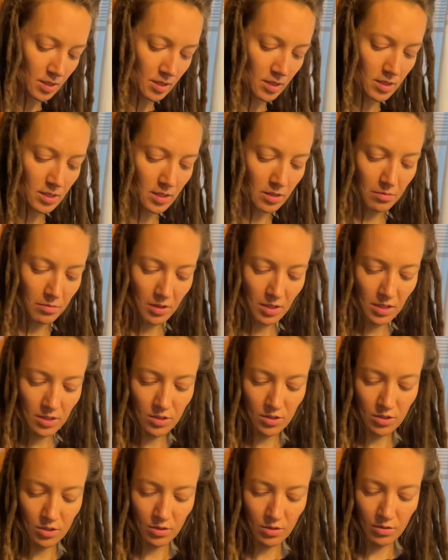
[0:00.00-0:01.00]
Some of these
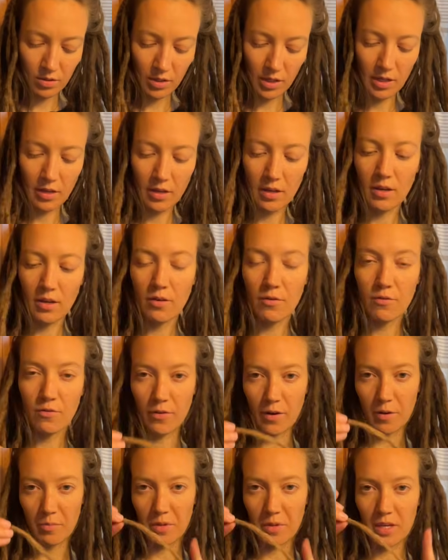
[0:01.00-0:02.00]
too, like
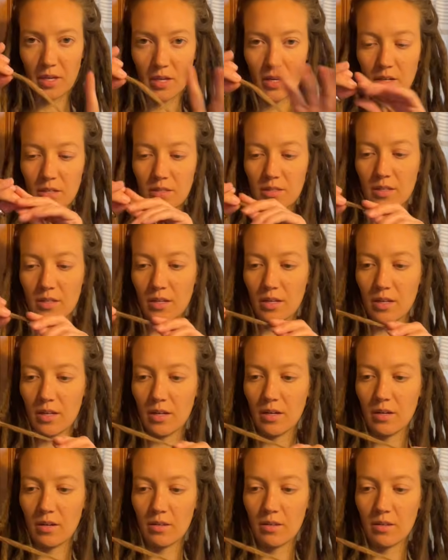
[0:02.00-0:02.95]
from here to here,